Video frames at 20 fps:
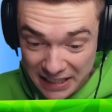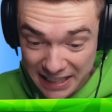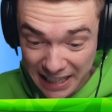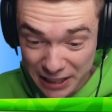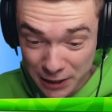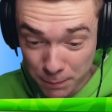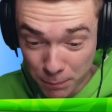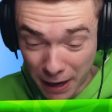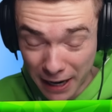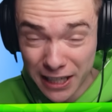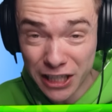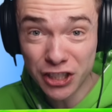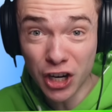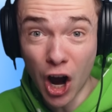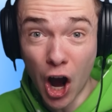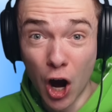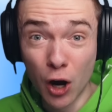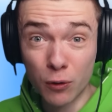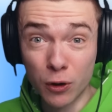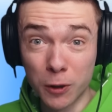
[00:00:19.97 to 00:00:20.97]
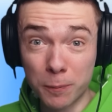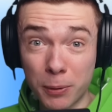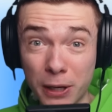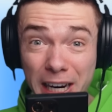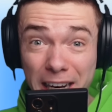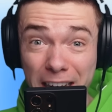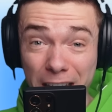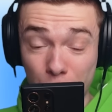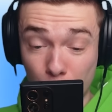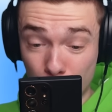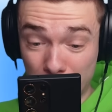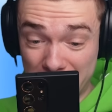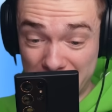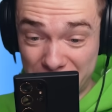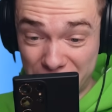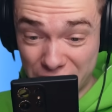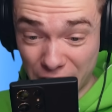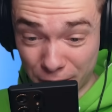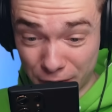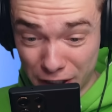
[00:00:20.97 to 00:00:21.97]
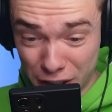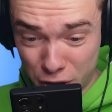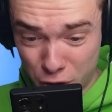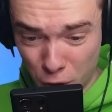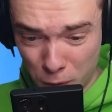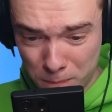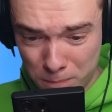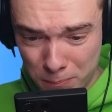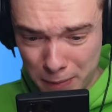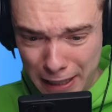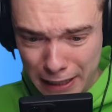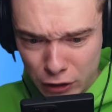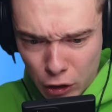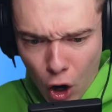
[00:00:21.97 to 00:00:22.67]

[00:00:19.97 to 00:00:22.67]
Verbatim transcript: It says minus 100, but I got only 72 meat.